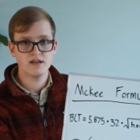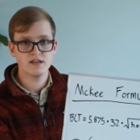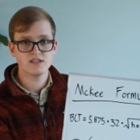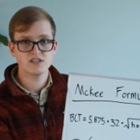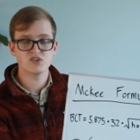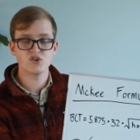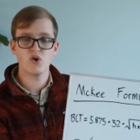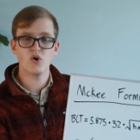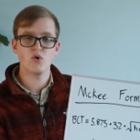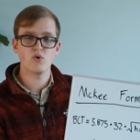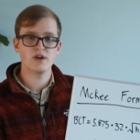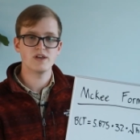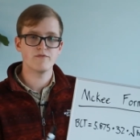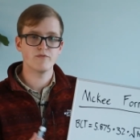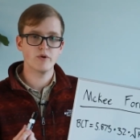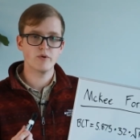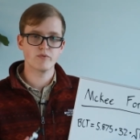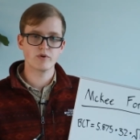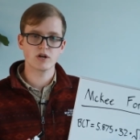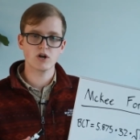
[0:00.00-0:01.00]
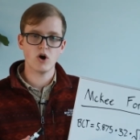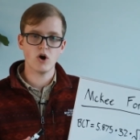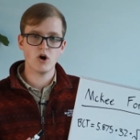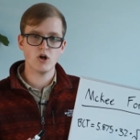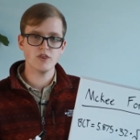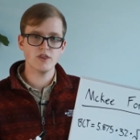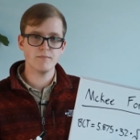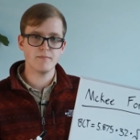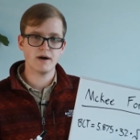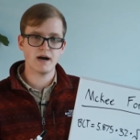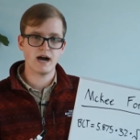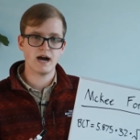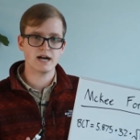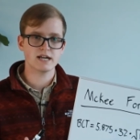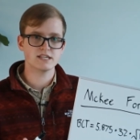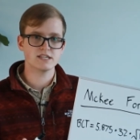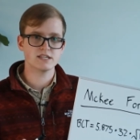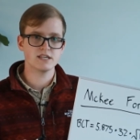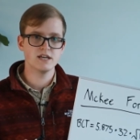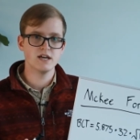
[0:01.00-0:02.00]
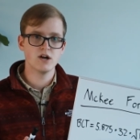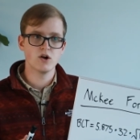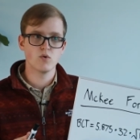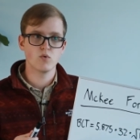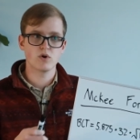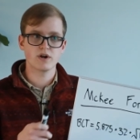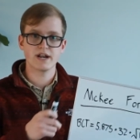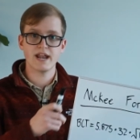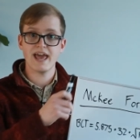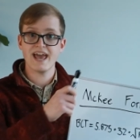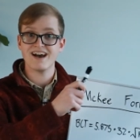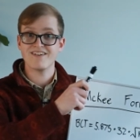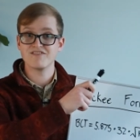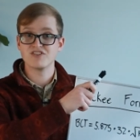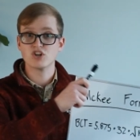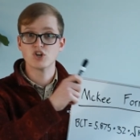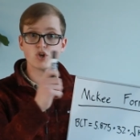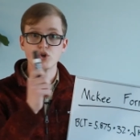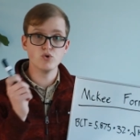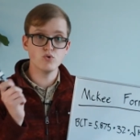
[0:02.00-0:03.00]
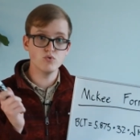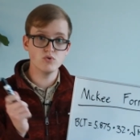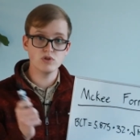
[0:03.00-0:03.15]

So if we recall the box, we're gonna have two